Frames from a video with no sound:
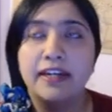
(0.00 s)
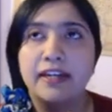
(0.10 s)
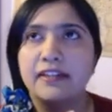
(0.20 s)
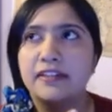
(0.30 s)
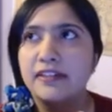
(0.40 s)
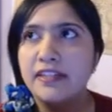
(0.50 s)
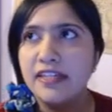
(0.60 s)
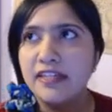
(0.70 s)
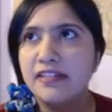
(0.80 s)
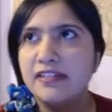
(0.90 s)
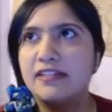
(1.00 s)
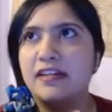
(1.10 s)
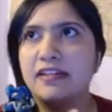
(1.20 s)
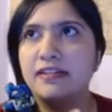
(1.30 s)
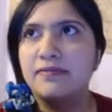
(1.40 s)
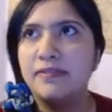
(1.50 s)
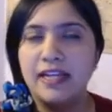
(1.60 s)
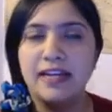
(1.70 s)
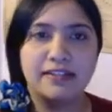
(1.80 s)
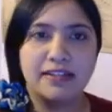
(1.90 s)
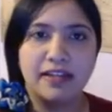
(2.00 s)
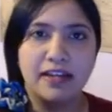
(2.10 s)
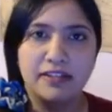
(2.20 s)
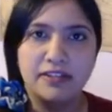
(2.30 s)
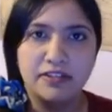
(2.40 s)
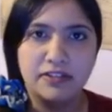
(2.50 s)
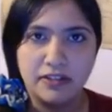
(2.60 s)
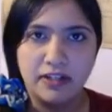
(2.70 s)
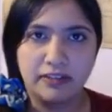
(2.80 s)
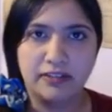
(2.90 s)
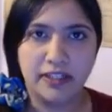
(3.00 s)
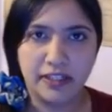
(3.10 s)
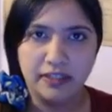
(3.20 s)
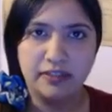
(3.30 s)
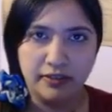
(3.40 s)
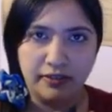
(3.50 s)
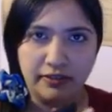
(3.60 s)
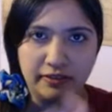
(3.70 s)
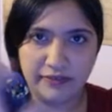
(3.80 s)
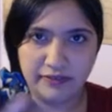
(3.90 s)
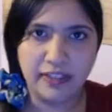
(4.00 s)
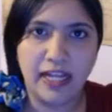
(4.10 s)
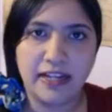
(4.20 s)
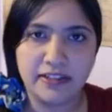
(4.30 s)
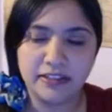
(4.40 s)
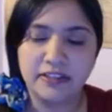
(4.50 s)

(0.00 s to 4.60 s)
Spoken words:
and the thing is, as relaxing as just coloring in all the flat